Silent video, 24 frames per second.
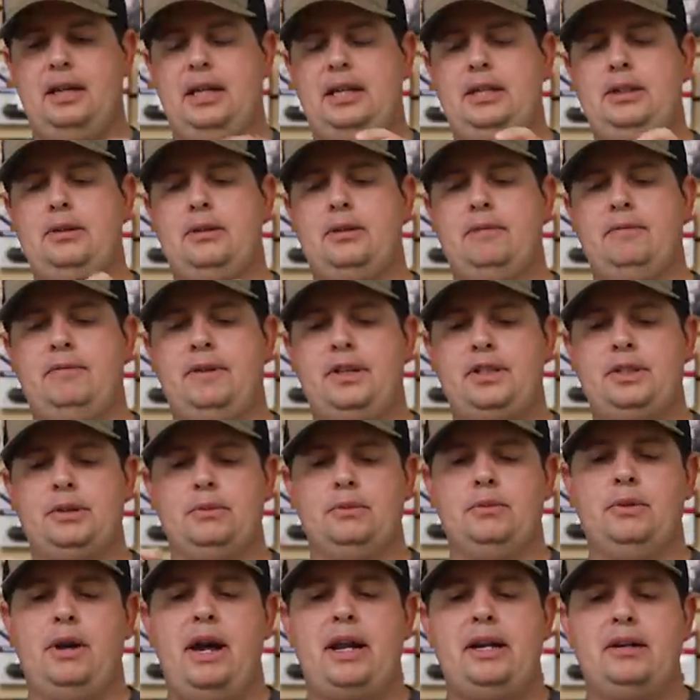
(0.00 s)
and you can fish it
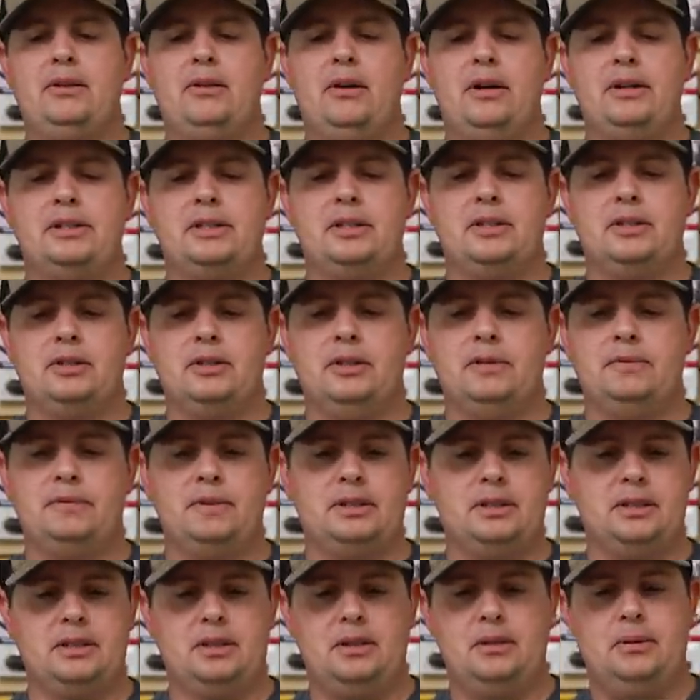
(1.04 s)
right across the
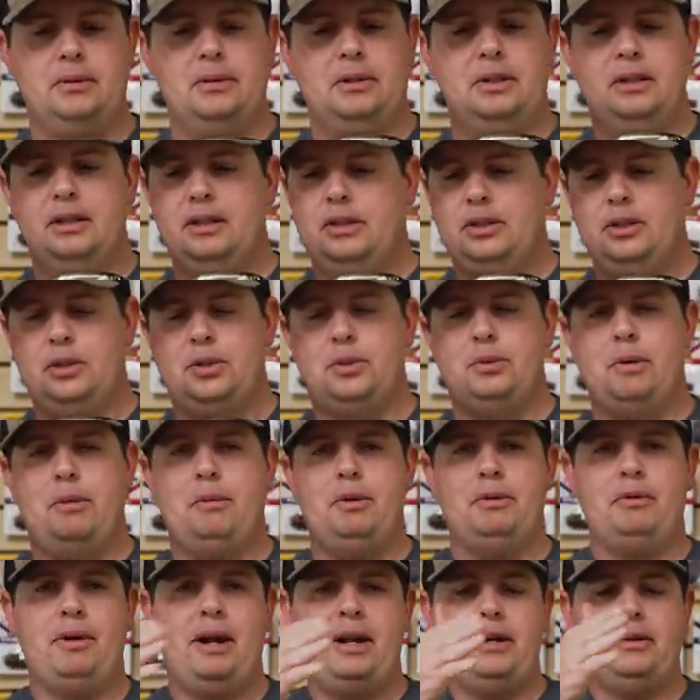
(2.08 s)
surface. So you swim
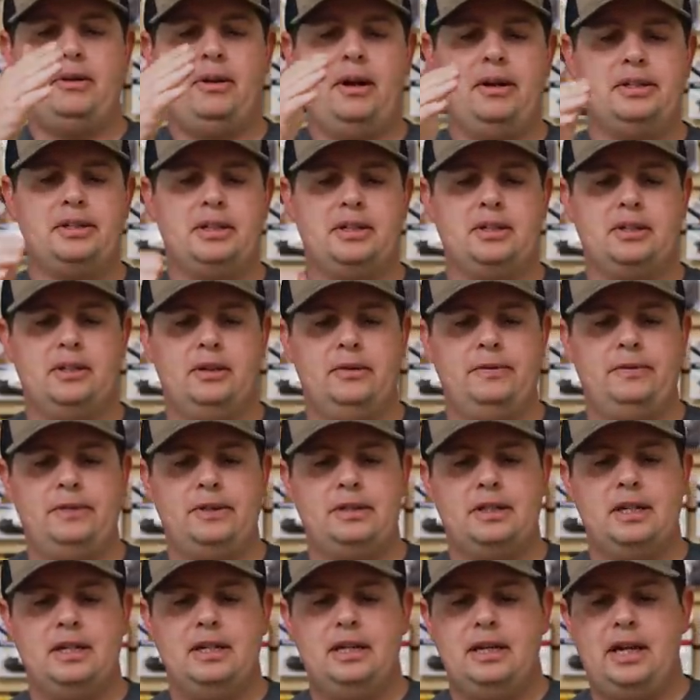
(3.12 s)
it right across the
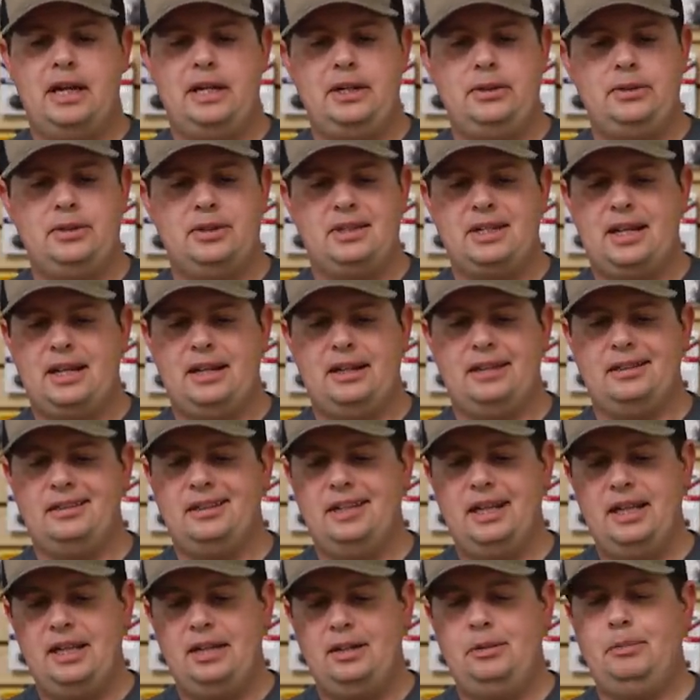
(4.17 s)
surface and you just get a
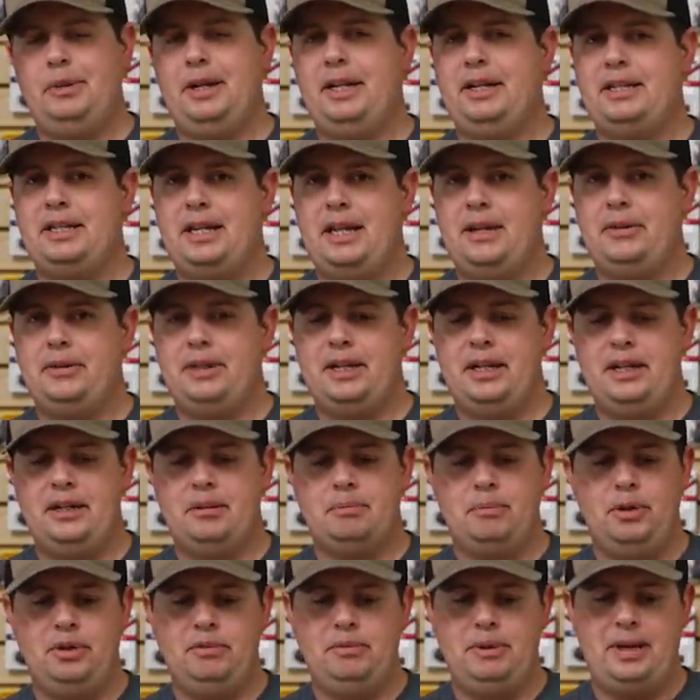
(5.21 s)
little bit of tail
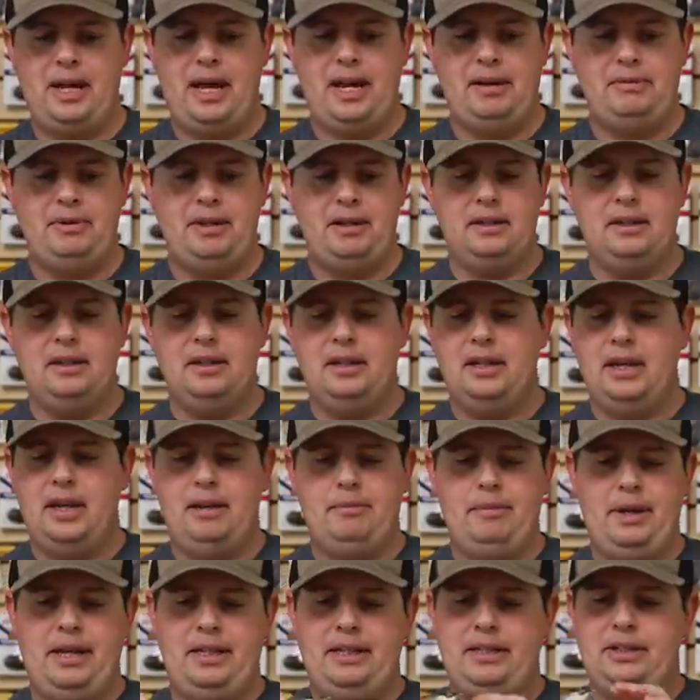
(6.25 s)
kick movement out of it.
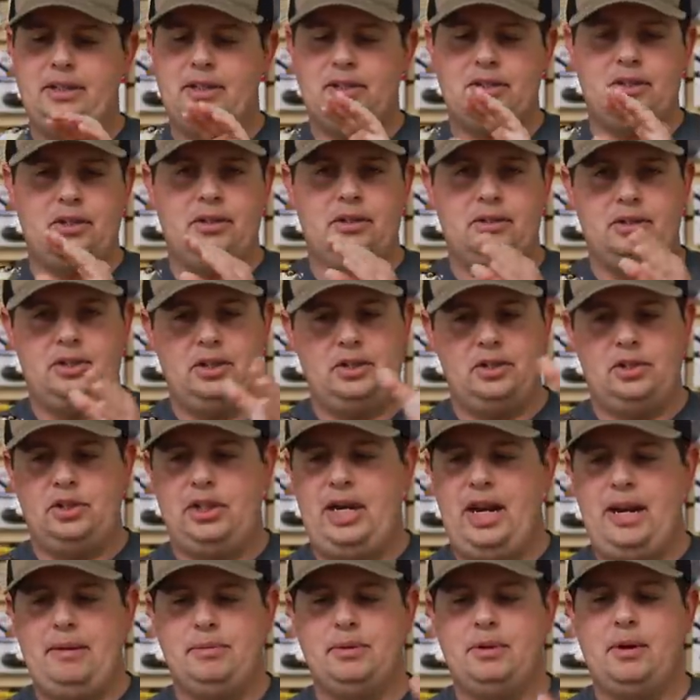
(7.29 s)
It mainly just
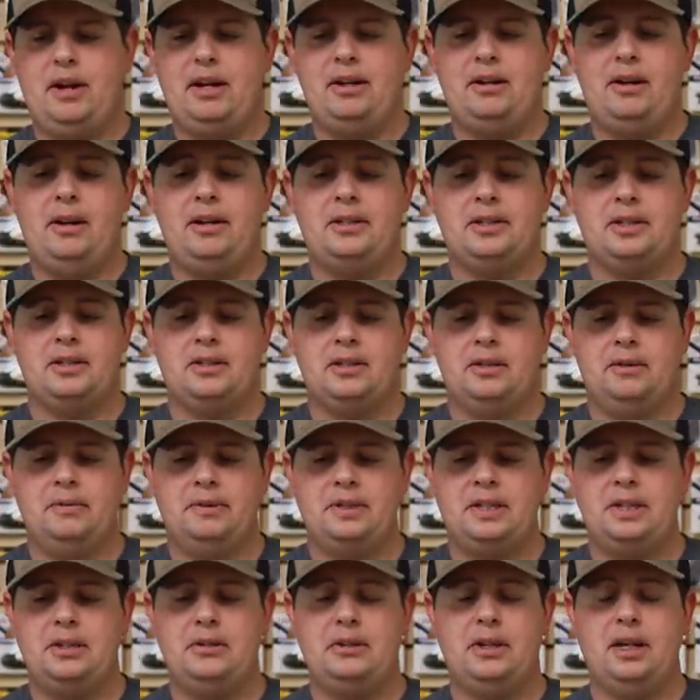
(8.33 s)
jams right across the
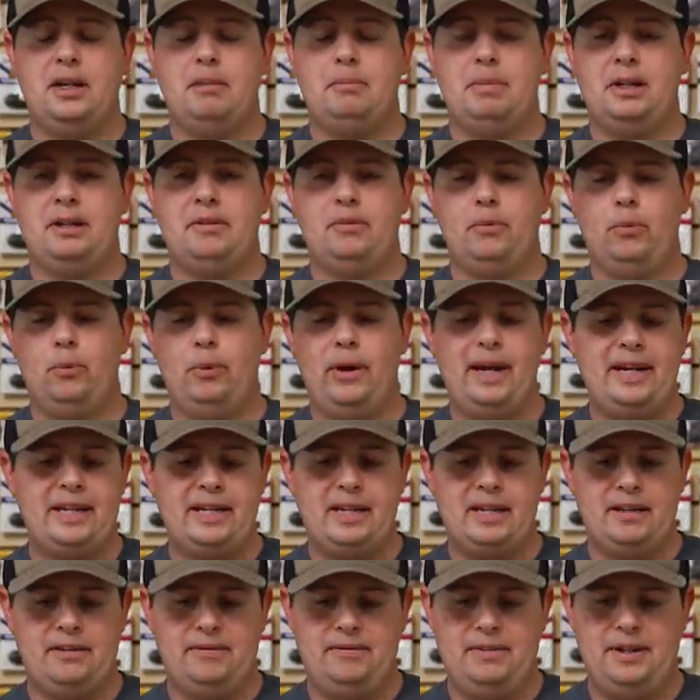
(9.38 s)
surface and you get a big
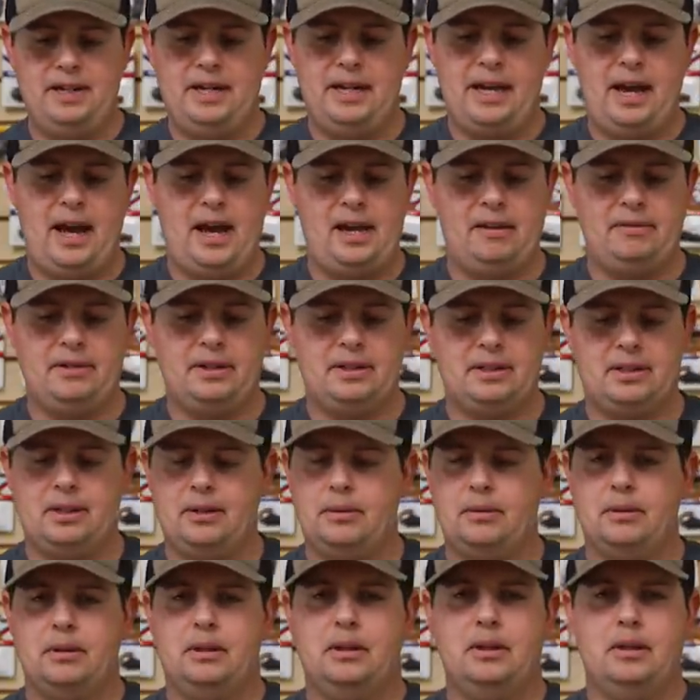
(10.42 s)
waking V out of it.
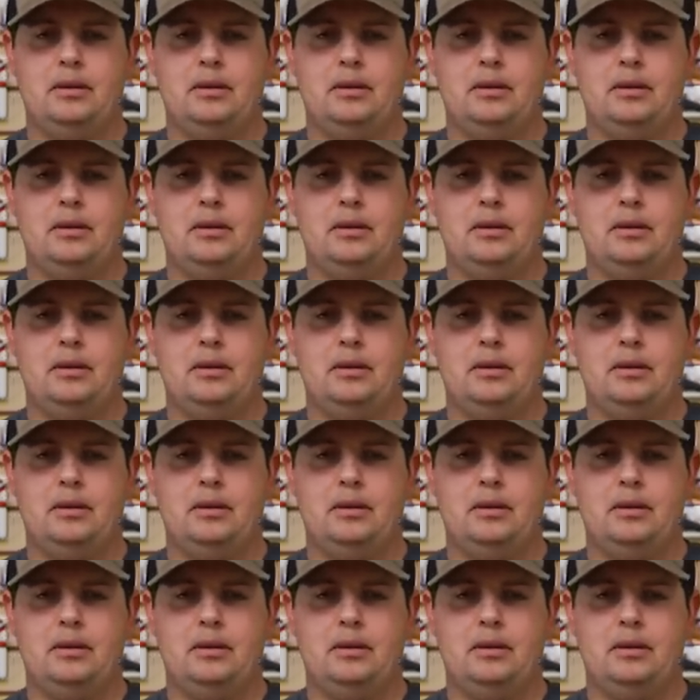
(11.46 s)
So